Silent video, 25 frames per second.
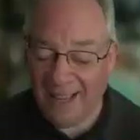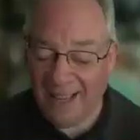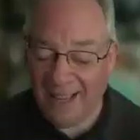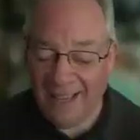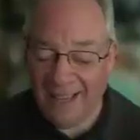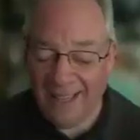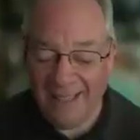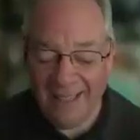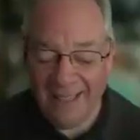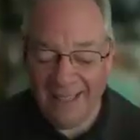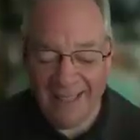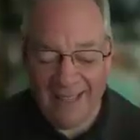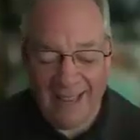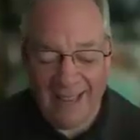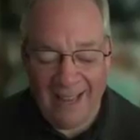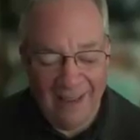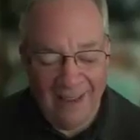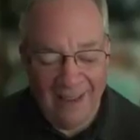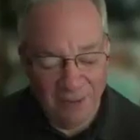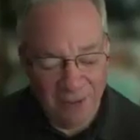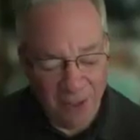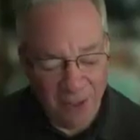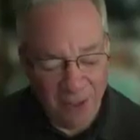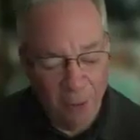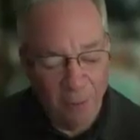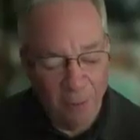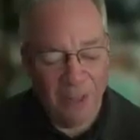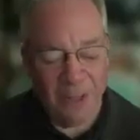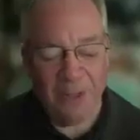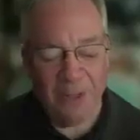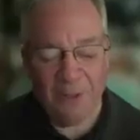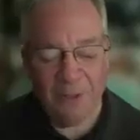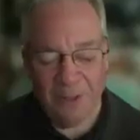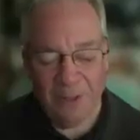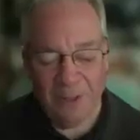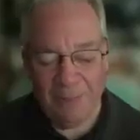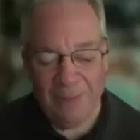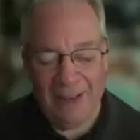I have so
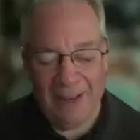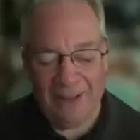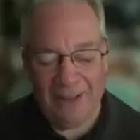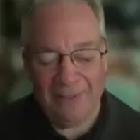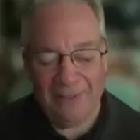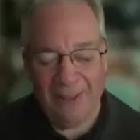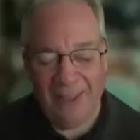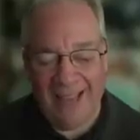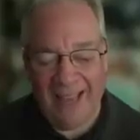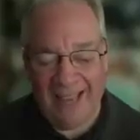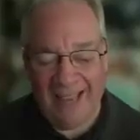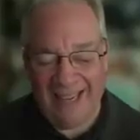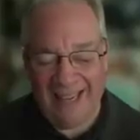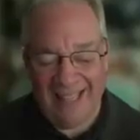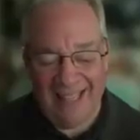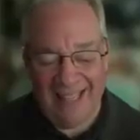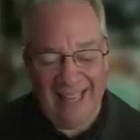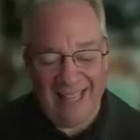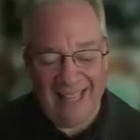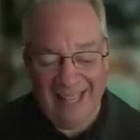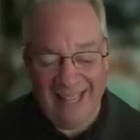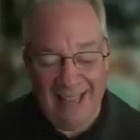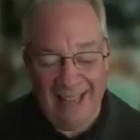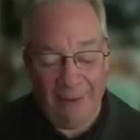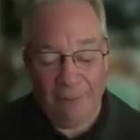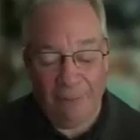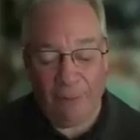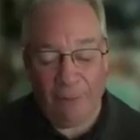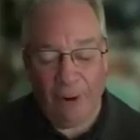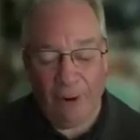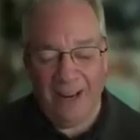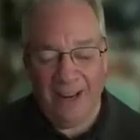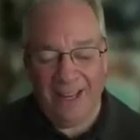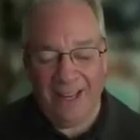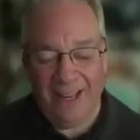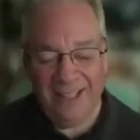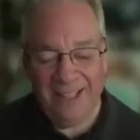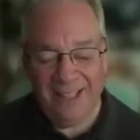much respect for that, and that
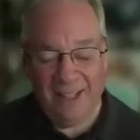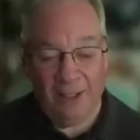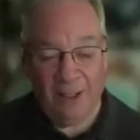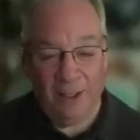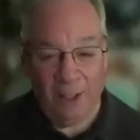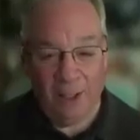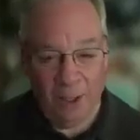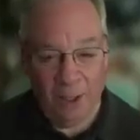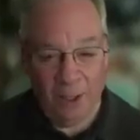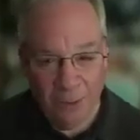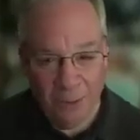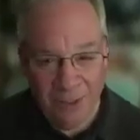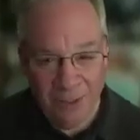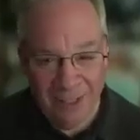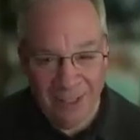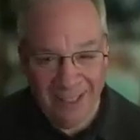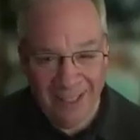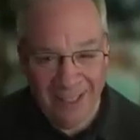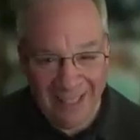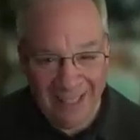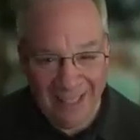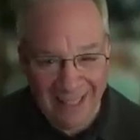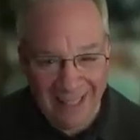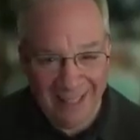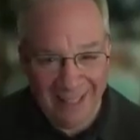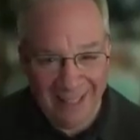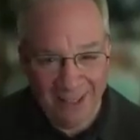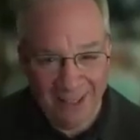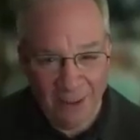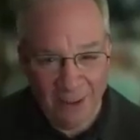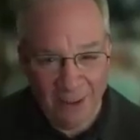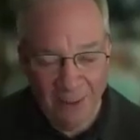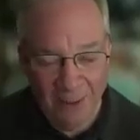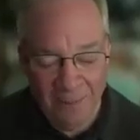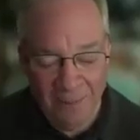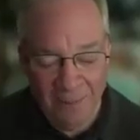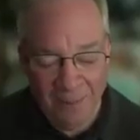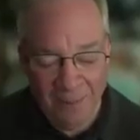phrase "alone
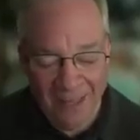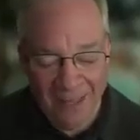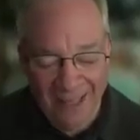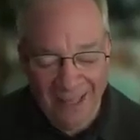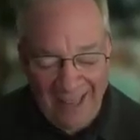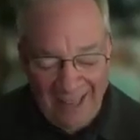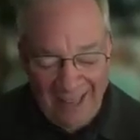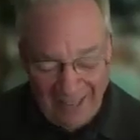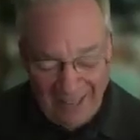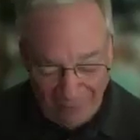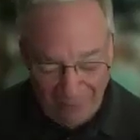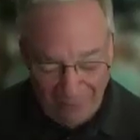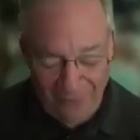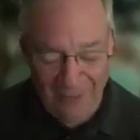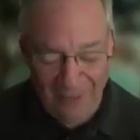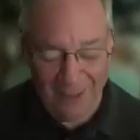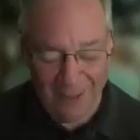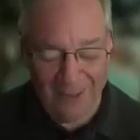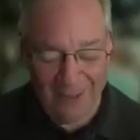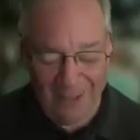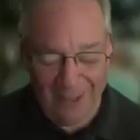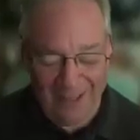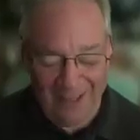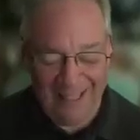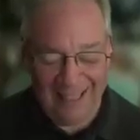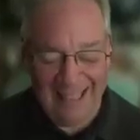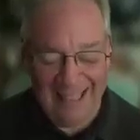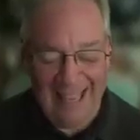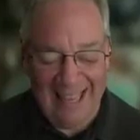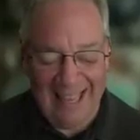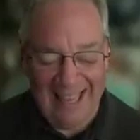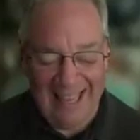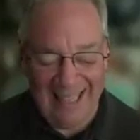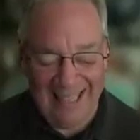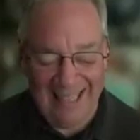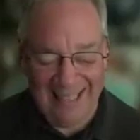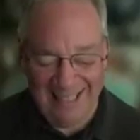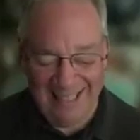together," I feel like
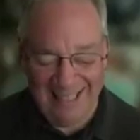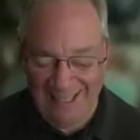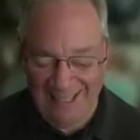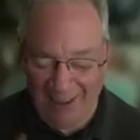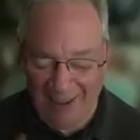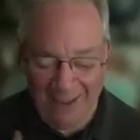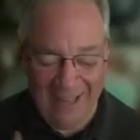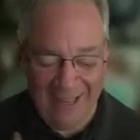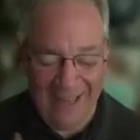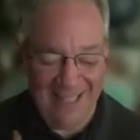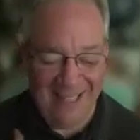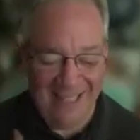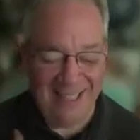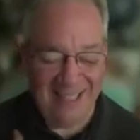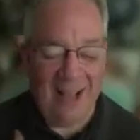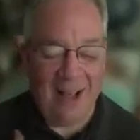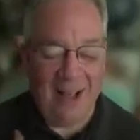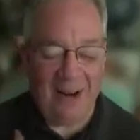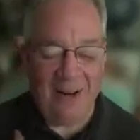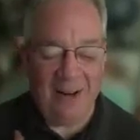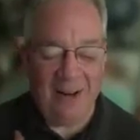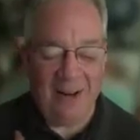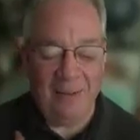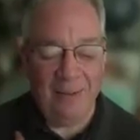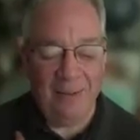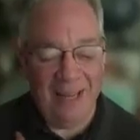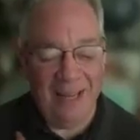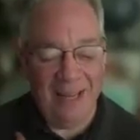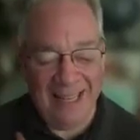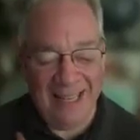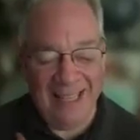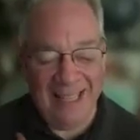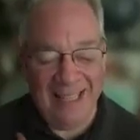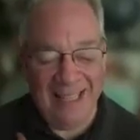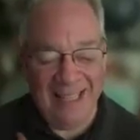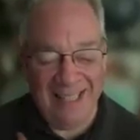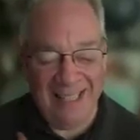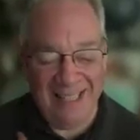that is, and there again, it's not an
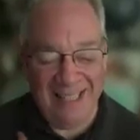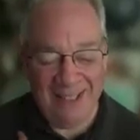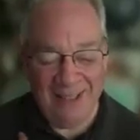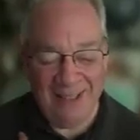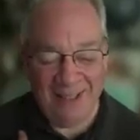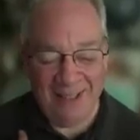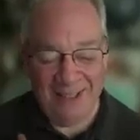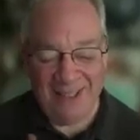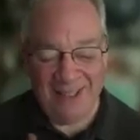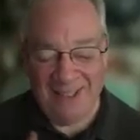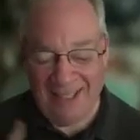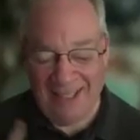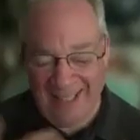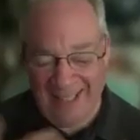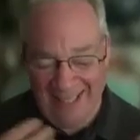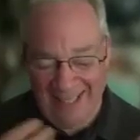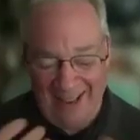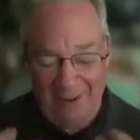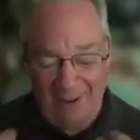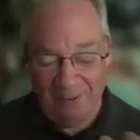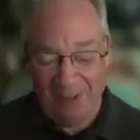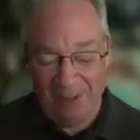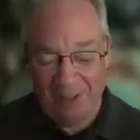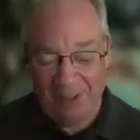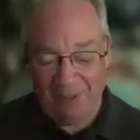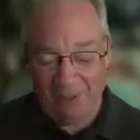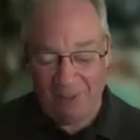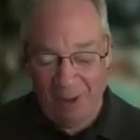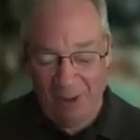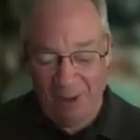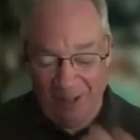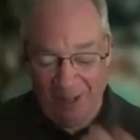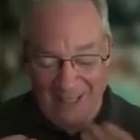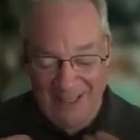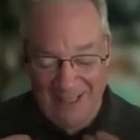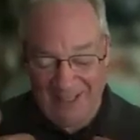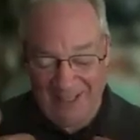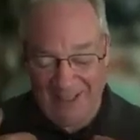opinion. It's just I'm just want
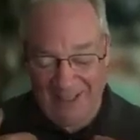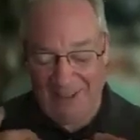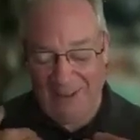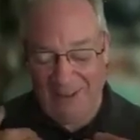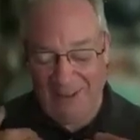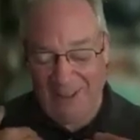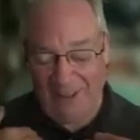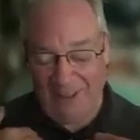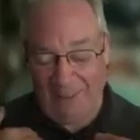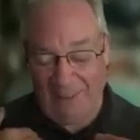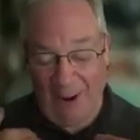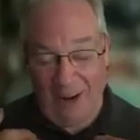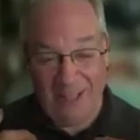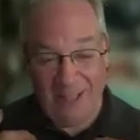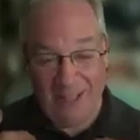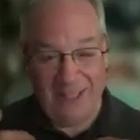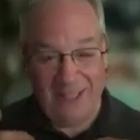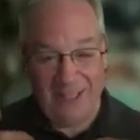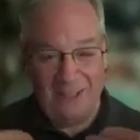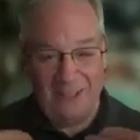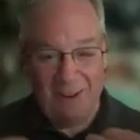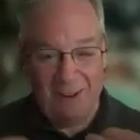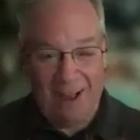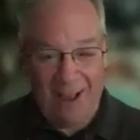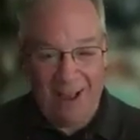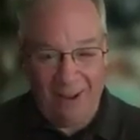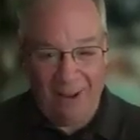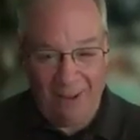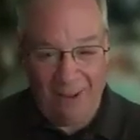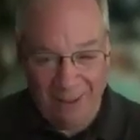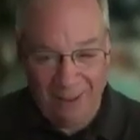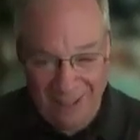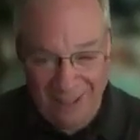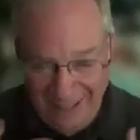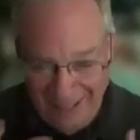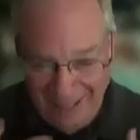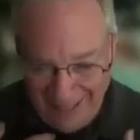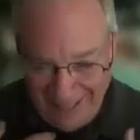to express to you how
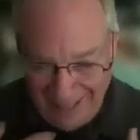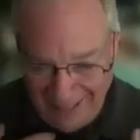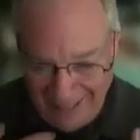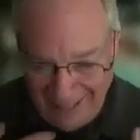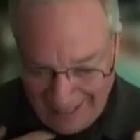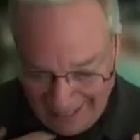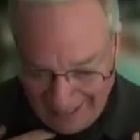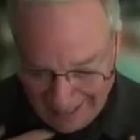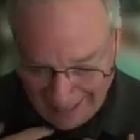it's